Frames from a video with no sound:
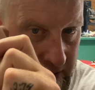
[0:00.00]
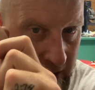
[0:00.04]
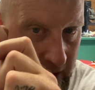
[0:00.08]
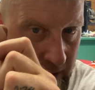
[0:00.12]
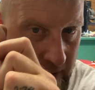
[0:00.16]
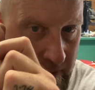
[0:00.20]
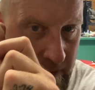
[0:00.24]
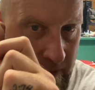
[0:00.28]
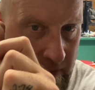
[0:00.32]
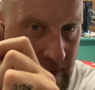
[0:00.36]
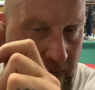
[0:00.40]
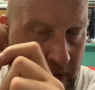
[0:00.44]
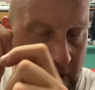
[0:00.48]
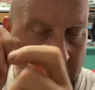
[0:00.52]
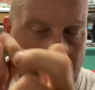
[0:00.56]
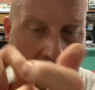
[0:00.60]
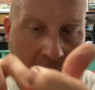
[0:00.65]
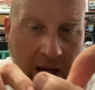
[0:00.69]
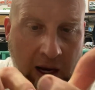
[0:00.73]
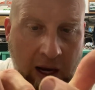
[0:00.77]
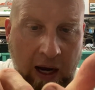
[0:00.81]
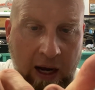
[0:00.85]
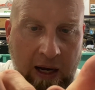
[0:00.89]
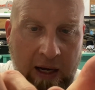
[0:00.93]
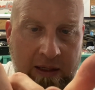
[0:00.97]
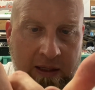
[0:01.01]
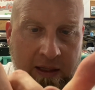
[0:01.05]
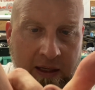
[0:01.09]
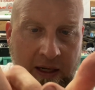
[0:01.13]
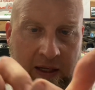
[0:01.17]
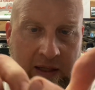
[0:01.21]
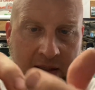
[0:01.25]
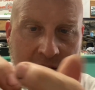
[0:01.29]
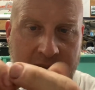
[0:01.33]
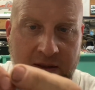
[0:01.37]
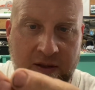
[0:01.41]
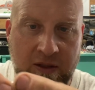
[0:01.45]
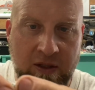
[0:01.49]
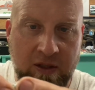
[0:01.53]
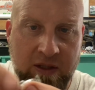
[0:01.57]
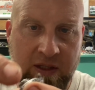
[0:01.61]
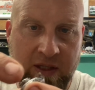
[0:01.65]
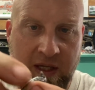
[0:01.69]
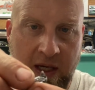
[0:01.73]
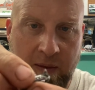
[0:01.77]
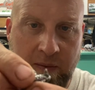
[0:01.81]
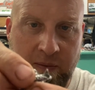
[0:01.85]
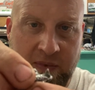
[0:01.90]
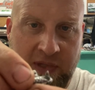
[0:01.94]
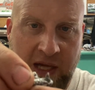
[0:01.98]
tap. And then I just
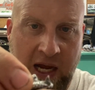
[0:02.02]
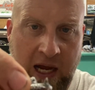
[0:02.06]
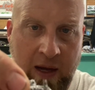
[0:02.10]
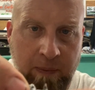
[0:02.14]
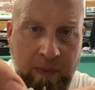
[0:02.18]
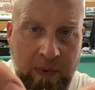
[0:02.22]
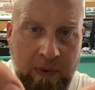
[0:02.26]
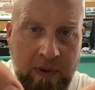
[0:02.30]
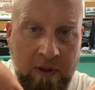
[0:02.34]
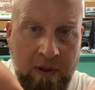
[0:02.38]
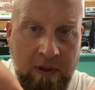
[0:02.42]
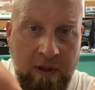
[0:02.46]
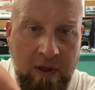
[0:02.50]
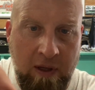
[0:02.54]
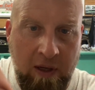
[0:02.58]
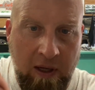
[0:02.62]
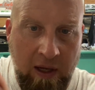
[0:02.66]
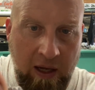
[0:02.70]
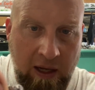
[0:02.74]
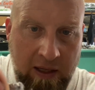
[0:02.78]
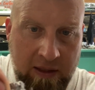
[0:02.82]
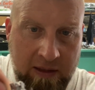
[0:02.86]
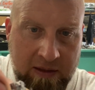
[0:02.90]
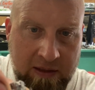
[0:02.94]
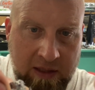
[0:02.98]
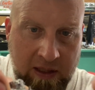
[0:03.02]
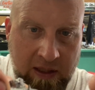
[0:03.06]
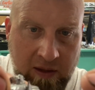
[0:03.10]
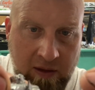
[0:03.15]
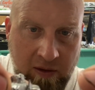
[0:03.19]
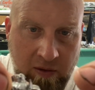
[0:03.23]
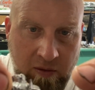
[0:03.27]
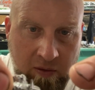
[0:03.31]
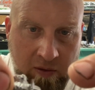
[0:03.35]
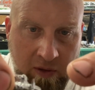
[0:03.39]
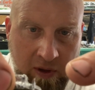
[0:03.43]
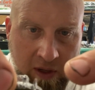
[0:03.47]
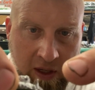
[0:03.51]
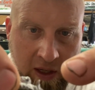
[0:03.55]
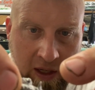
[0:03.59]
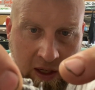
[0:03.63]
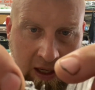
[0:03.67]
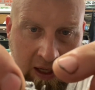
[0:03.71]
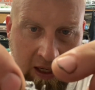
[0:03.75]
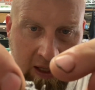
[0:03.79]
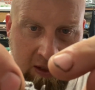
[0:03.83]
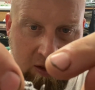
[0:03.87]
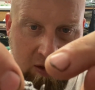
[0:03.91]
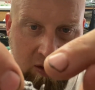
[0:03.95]
kept tapping until it